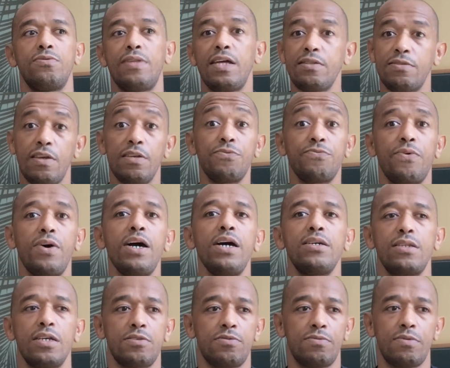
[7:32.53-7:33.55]
That's
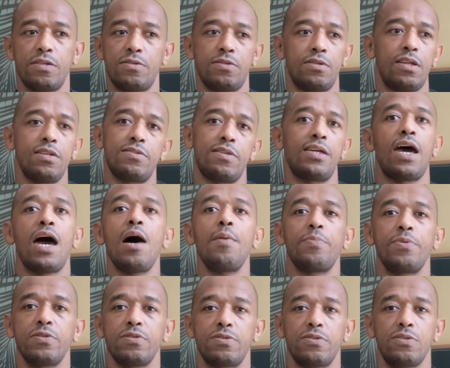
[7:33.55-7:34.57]
fine. That
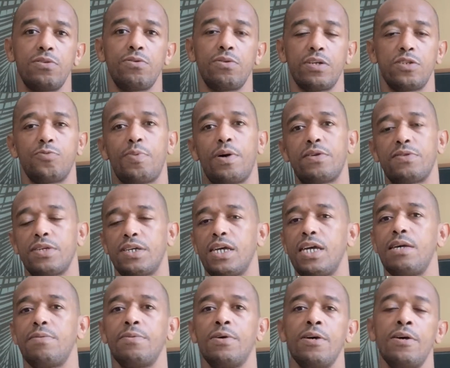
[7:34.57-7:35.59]
happens. You know, it's part of the
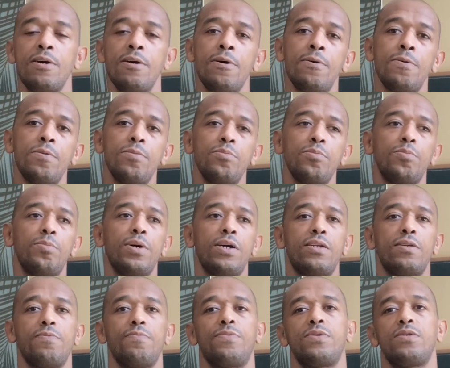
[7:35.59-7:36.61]
game.
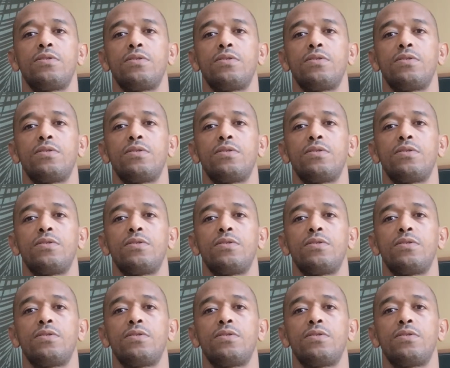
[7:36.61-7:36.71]
But